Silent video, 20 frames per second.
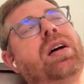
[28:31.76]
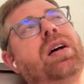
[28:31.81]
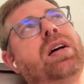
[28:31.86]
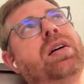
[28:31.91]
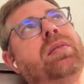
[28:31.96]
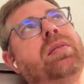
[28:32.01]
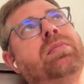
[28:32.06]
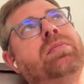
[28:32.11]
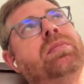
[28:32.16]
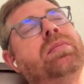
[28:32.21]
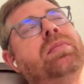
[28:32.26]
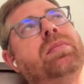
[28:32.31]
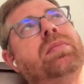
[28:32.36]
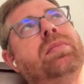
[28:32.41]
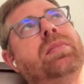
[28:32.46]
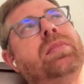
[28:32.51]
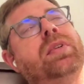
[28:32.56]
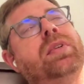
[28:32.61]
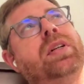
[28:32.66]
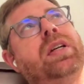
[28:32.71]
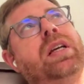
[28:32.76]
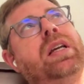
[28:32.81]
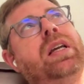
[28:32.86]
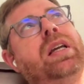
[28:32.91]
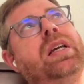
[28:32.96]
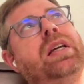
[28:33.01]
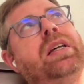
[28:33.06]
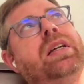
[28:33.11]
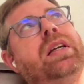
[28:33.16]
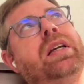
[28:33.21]
um,
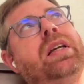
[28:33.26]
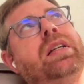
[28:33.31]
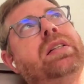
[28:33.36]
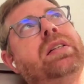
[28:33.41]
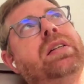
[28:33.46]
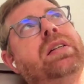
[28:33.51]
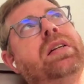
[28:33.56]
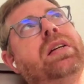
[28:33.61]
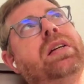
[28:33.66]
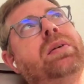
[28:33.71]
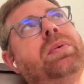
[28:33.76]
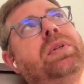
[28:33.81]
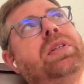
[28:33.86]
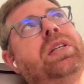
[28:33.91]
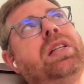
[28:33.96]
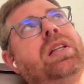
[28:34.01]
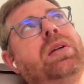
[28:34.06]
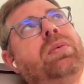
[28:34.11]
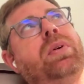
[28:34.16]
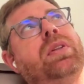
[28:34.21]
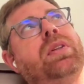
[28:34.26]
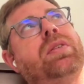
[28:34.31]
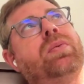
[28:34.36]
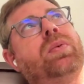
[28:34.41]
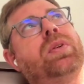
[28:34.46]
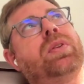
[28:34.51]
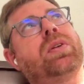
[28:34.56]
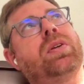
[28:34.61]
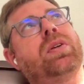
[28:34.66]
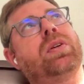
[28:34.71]
it particularly
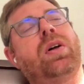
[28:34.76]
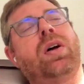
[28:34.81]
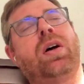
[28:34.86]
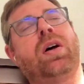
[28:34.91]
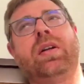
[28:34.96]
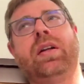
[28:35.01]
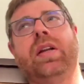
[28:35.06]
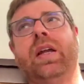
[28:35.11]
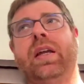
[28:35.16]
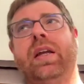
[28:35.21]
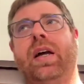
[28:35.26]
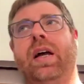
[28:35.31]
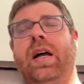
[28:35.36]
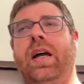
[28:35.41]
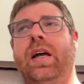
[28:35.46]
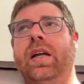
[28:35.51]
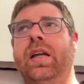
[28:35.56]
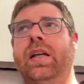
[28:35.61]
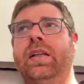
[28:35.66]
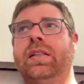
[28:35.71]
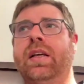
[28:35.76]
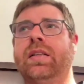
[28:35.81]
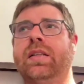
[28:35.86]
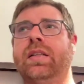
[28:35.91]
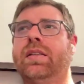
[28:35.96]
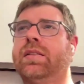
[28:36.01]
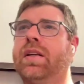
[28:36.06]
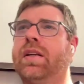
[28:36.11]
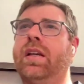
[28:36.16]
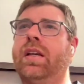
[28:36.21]
with Claude and AI, it
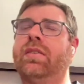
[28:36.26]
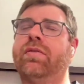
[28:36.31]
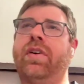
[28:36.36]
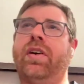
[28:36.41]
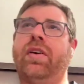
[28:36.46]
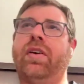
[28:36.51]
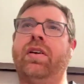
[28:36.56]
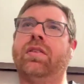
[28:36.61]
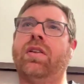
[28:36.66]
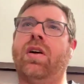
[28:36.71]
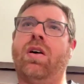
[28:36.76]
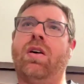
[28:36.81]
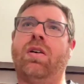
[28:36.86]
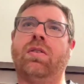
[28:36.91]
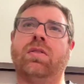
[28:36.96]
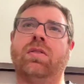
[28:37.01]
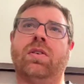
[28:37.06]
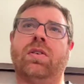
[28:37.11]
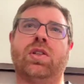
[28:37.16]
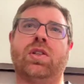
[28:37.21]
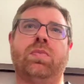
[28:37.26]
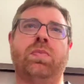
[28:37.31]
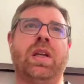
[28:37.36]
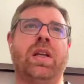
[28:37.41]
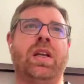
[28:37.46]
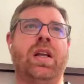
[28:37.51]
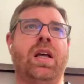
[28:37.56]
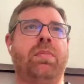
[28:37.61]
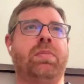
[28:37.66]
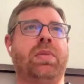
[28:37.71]
doesn't take very long to
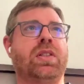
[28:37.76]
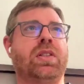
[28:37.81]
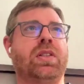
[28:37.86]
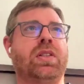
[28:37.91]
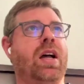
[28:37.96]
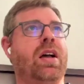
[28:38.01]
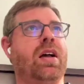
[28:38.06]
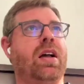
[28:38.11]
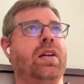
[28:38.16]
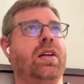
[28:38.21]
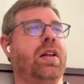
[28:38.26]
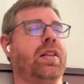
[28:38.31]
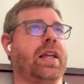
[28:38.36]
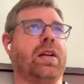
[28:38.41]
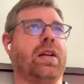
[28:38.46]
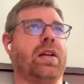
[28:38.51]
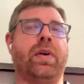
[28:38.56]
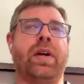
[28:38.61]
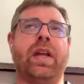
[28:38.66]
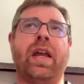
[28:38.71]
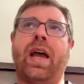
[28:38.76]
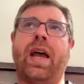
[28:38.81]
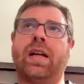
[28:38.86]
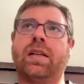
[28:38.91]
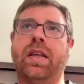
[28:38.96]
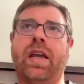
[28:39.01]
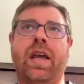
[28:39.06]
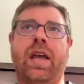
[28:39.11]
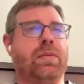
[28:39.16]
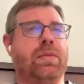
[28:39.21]
spin up a job like a
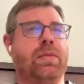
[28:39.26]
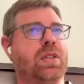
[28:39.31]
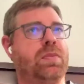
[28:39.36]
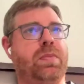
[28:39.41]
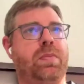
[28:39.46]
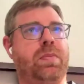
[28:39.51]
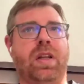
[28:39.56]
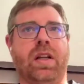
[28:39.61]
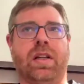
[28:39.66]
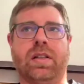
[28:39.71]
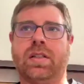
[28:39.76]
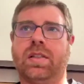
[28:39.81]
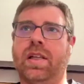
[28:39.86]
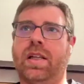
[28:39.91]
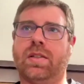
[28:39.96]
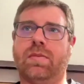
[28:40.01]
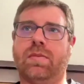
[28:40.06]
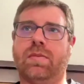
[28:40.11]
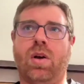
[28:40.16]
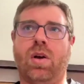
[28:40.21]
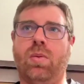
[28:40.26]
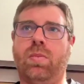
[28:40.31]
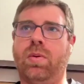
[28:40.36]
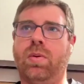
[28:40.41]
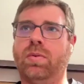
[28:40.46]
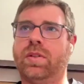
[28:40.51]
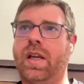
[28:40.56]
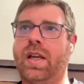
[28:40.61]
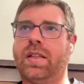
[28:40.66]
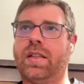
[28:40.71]
React app, that's
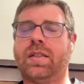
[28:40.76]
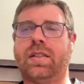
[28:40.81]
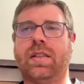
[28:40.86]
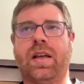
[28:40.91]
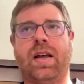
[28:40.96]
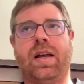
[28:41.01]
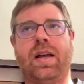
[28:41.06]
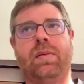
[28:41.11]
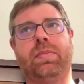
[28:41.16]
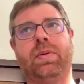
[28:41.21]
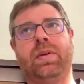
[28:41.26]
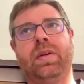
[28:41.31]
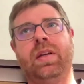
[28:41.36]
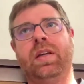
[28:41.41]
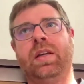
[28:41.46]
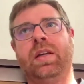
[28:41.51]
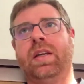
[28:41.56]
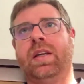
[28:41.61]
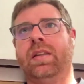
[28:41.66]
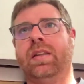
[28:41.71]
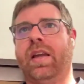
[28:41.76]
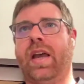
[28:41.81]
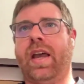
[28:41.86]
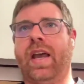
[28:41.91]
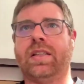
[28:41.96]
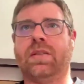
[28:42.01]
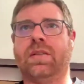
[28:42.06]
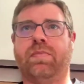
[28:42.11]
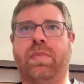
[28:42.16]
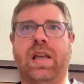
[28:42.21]
mobile desktop
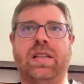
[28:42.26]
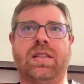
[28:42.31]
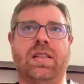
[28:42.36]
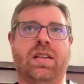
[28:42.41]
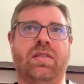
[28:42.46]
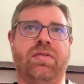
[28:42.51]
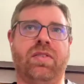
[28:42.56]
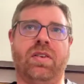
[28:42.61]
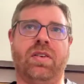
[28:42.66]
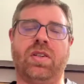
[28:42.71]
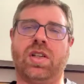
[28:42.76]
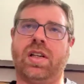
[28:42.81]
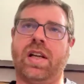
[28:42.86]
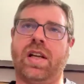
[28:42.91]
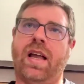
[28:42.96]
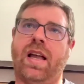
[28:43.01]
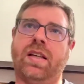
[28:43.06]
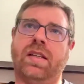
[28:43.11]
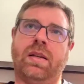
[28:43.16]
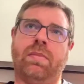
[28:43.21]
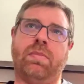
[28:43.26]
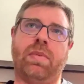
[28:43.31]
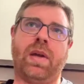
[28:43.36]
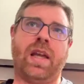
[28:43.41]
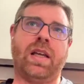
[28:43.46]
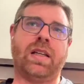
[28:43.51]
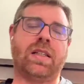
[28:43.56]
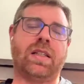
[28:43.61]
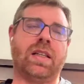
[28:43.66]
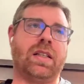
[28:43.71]
that has basic
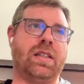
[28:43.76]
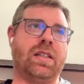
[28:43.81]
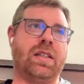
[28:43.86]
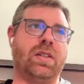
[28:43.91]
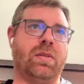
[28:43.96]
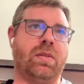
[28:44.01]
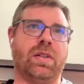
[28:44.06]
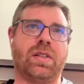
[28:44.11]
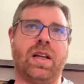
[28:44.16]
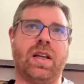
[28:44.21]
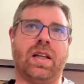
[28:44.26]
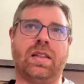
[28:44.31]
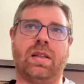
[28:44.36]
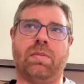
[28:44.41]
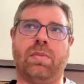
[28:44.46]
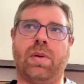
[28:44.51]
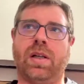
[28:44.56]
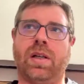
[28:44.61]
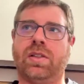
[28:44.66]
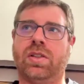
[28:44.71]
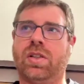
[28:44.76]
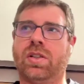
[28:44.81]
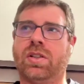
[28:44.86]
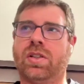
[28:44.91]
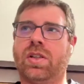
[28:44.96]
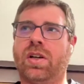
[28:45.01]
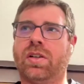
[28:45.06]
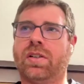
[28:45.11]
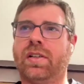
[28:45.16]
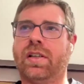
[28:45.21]
functionality baked into it, where it's got the buttons.
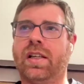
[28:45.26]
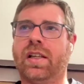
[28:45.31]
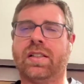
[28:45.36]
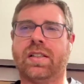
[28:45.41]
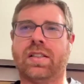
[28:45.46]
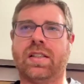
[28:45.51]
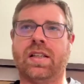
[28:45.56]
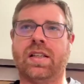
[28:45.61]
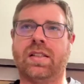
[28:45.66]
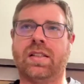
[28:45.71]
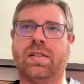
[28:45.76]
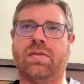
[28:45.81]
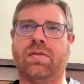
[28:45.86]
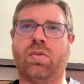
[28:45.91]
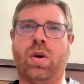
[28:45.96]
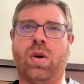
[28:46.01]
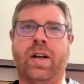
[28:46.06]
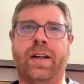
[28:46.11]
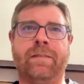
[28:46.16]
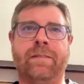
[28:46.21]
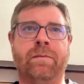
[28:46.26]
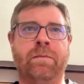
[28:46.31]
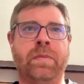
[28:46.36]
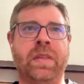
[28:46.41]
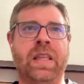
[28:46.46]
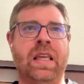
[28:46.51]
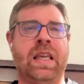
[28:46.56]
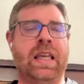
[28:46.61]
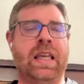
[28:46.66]
You can start to get a sense of what